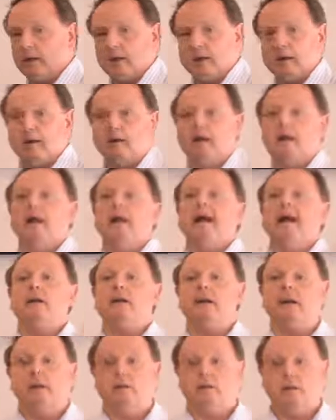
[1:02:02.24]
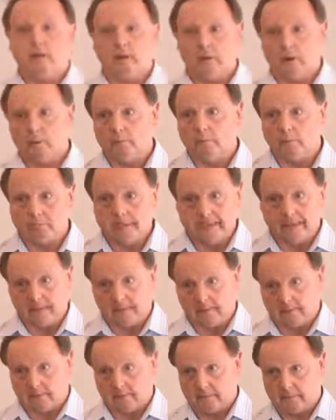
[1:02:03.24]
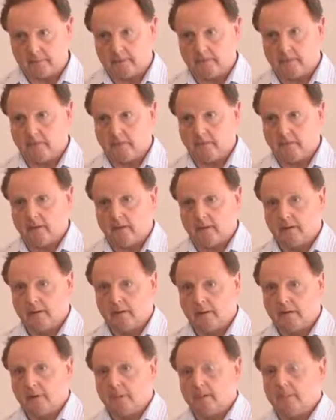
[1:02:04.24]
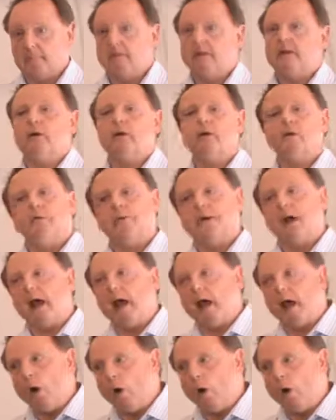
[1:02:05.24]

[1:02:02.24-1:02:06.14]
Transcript: bird, and you can see human being. Because